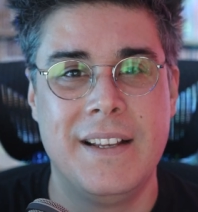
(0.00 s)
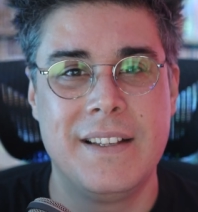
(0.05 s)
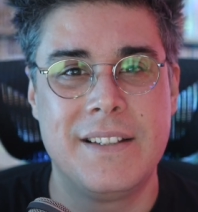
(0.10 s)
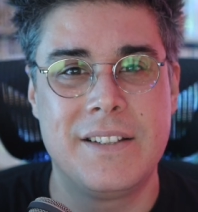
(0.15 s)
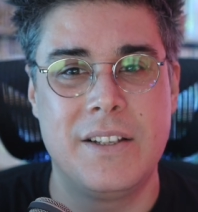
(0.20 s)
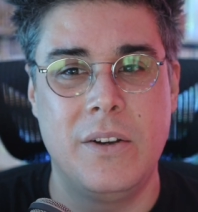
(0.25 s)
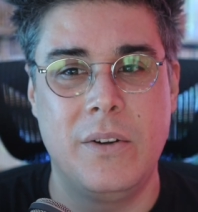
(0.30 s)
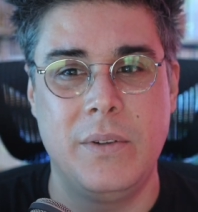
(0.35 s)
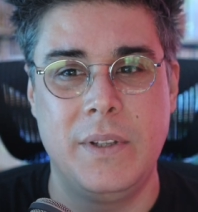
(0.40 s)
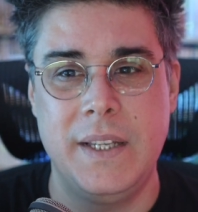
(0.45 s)

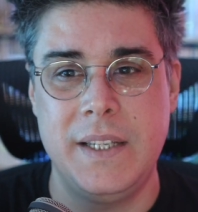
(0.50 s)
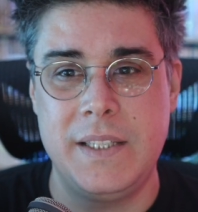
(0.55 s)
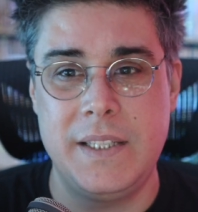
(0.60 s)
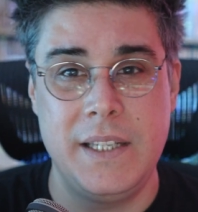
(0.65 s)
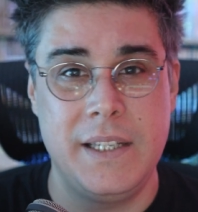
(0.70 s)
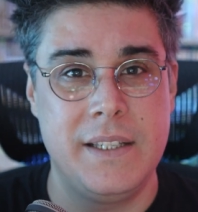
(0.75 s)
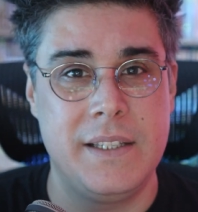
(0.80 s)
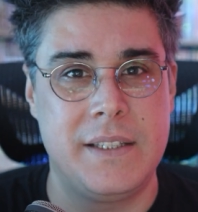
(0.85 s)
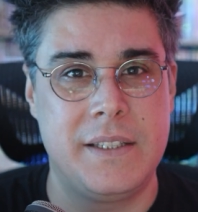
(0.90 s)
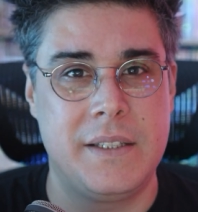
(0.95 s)
So this
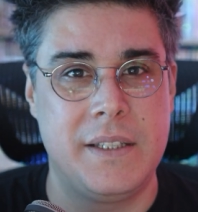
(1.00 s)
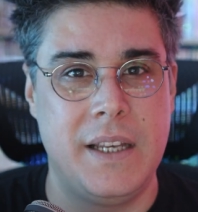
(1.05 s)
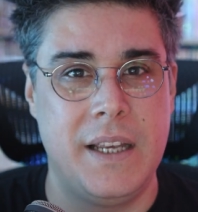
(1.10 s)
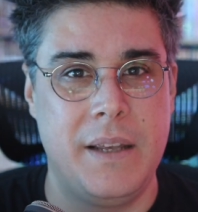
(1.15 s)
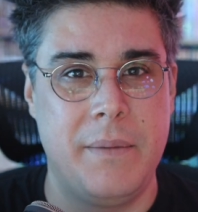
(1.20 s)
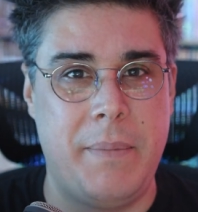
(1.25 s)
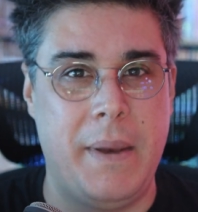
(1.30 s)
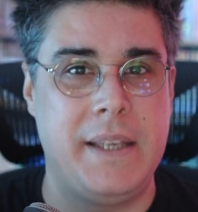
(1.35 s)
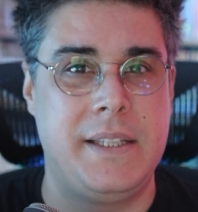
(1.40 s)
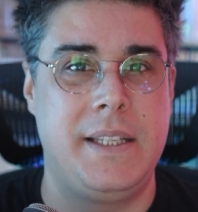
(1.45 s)
is
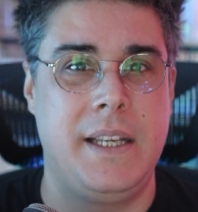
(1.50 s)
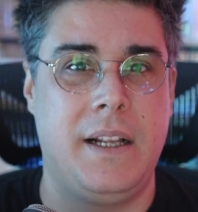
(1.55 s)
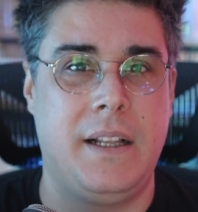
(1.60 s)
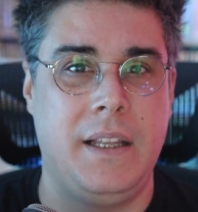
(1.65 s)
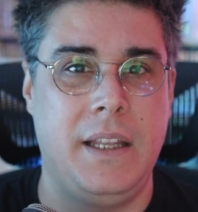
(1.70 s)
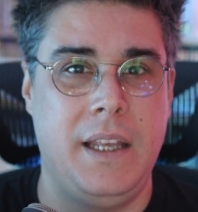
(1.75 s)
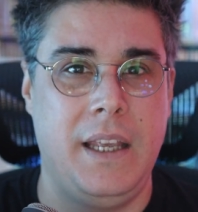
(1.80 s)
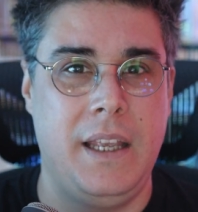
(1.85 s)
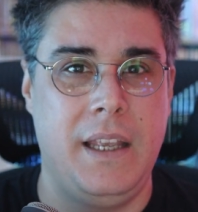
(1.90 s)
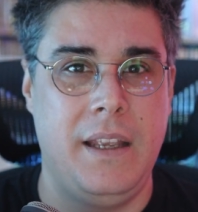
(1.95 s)

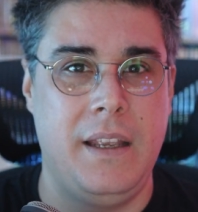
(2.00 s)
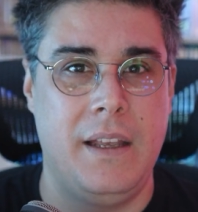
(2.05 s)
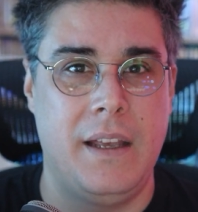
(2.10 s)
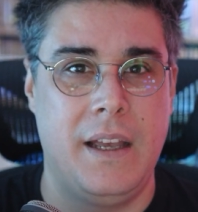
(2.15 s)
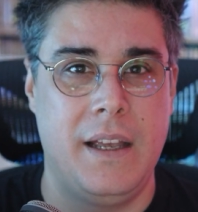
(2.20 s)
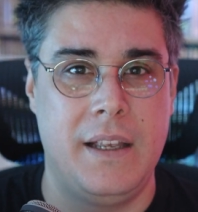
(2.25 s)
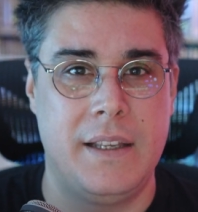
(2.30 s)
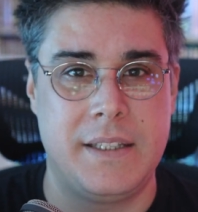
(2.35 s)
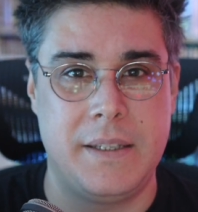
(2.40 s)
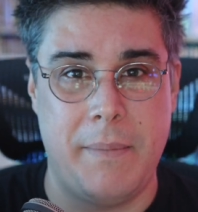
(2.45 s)
basically
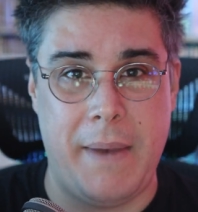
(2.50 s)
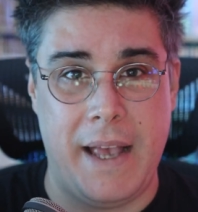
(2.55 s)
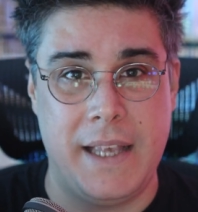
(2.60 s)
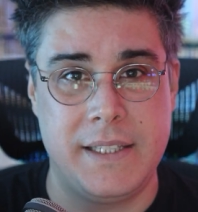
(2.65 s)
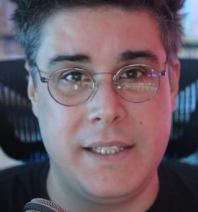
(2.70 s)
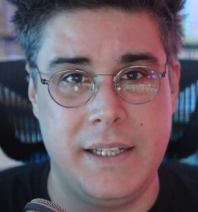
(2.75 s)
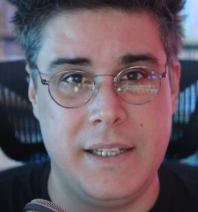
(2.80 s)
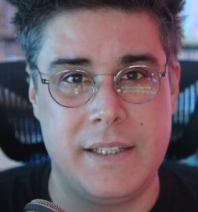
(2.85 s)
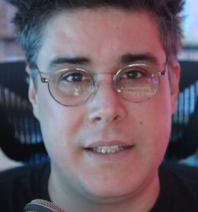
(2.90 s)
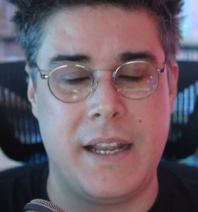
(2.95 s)
some
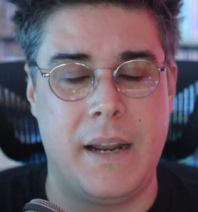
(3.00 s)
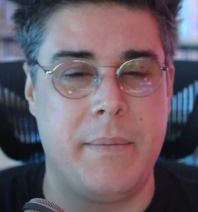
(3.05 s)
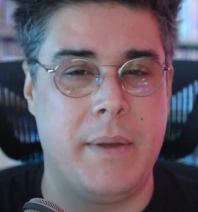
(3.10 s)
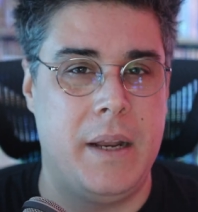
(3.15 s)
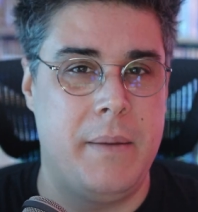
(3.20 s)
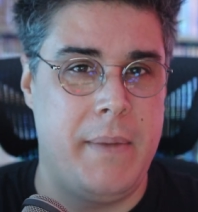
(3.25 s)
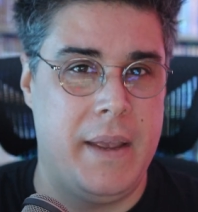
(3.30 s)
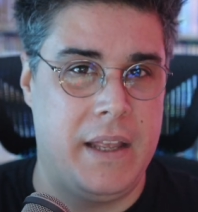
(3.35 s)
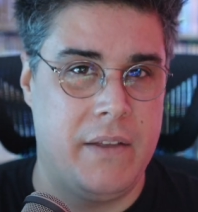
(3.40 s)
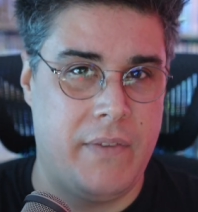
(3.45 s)
assets that I'm
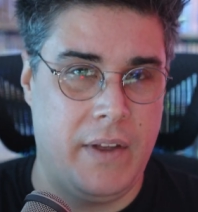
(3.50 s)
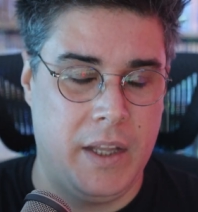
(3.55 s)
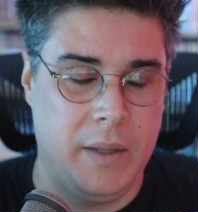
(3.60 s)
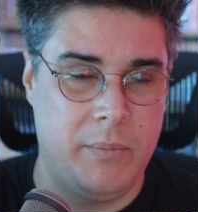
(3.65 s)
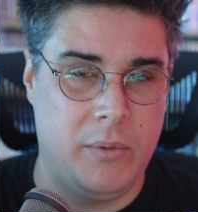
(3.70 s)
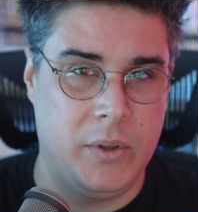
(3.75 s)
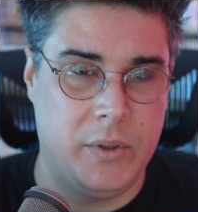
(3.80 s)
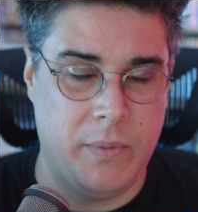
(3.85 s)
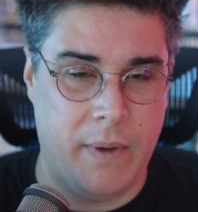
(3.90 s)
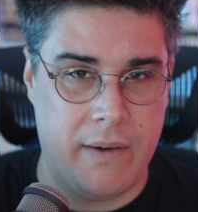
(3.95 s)
going to make
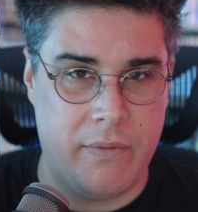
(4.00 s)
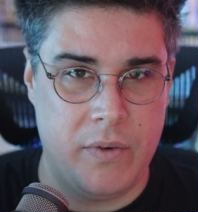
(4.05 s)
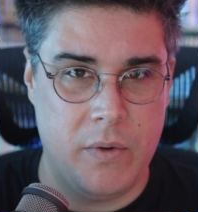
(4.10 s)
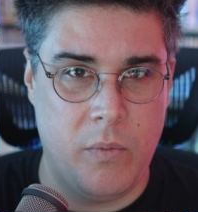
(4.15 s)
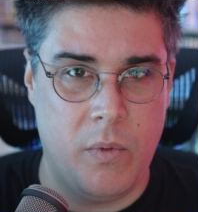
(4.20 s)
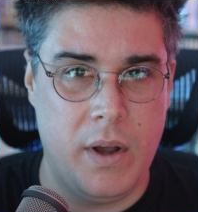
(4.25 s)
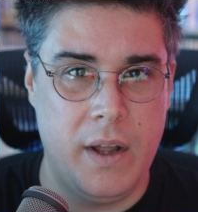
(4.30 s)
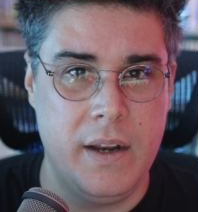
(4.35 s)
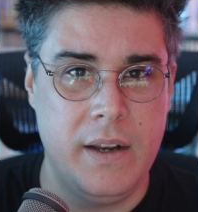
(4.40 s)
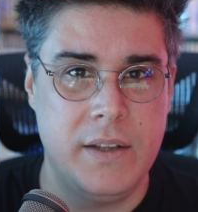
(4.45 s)
available to
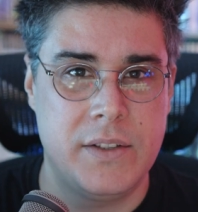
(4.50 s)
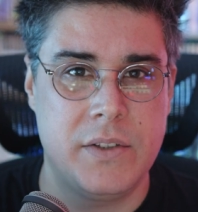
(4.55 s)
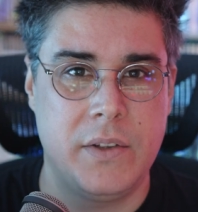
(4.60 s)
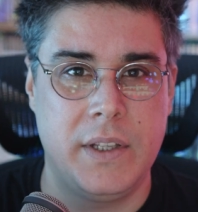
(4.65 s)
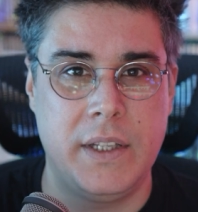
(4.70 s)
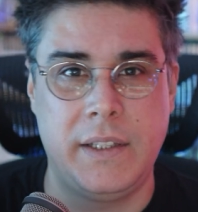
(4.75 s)
everyone so